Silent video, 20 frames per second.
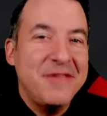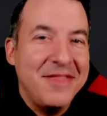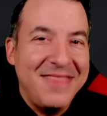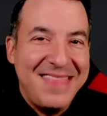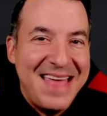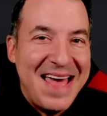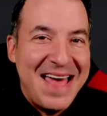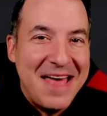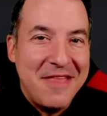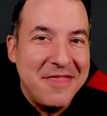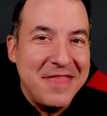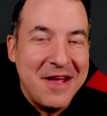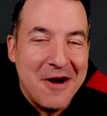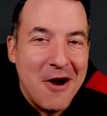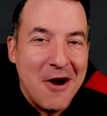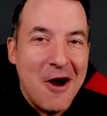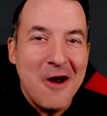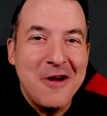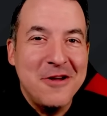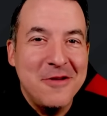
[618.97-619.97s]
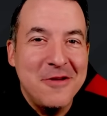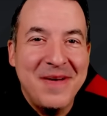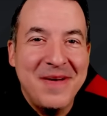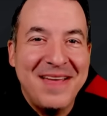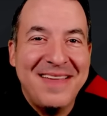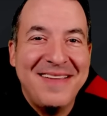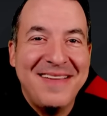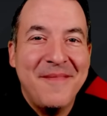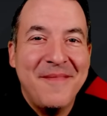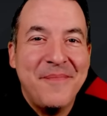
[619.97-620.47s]
then, their
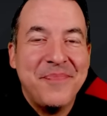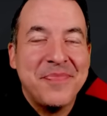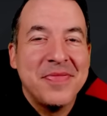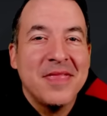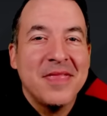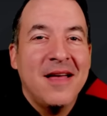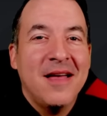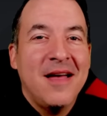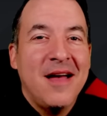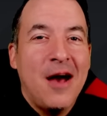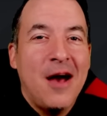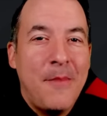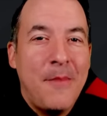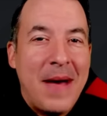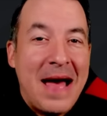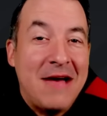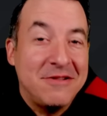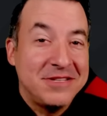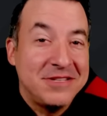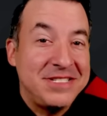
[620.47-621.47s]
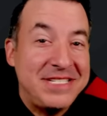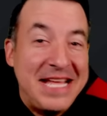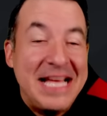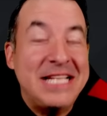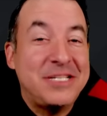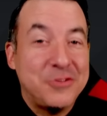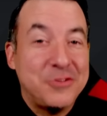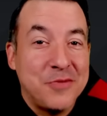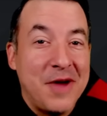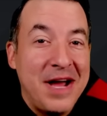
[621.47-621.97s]
argument about
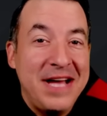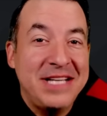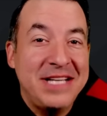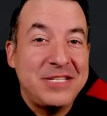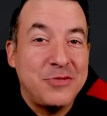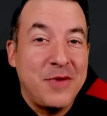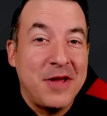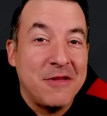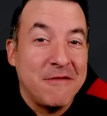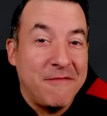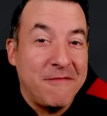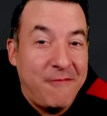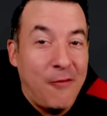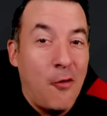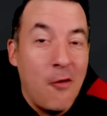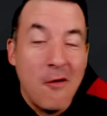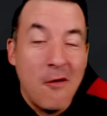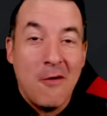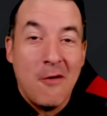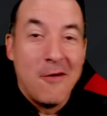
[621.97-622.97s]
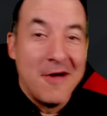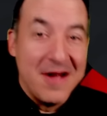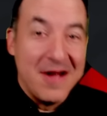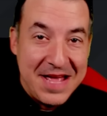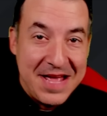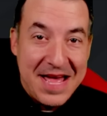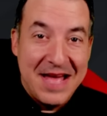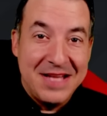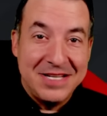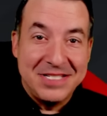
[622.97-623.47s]
states' rights, whether for or
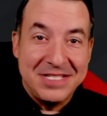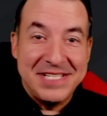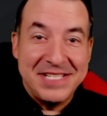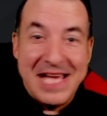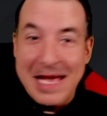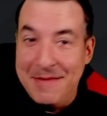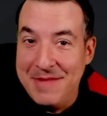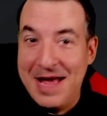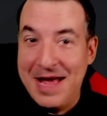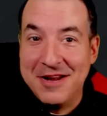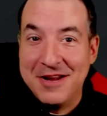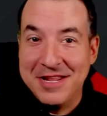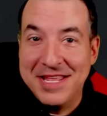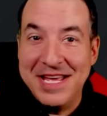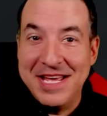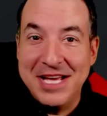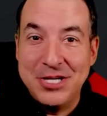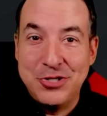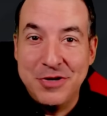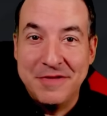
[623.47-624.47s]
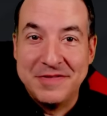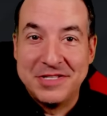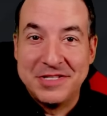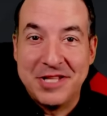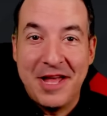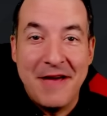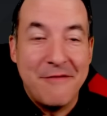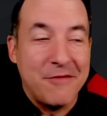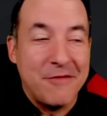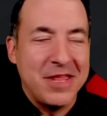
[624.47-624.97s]
against, came down to the issue of
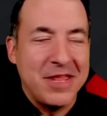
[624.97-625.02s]
slavery.